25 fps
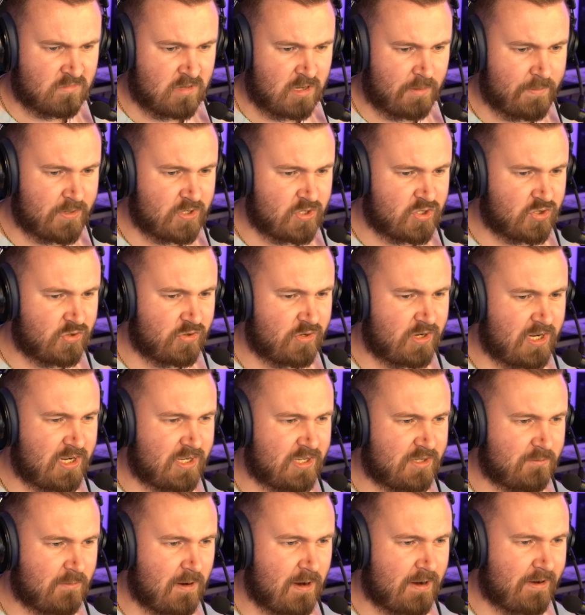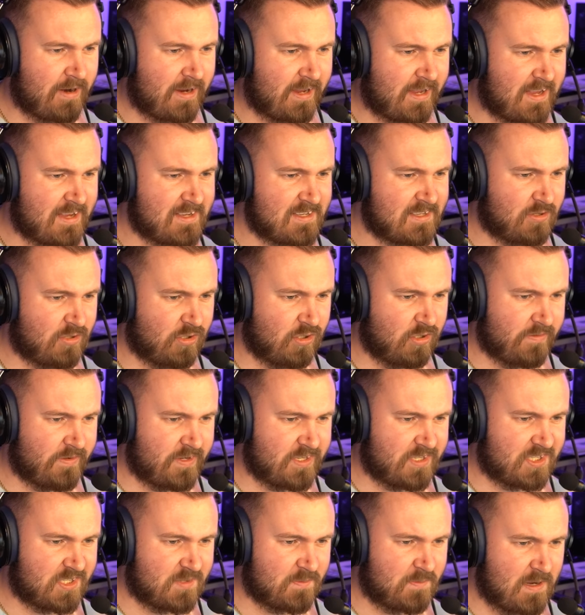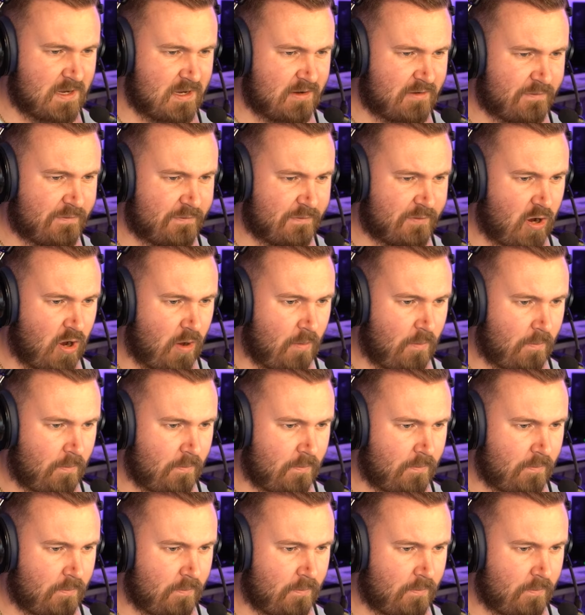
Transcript: I'm intrigued where it gets all of its speed from.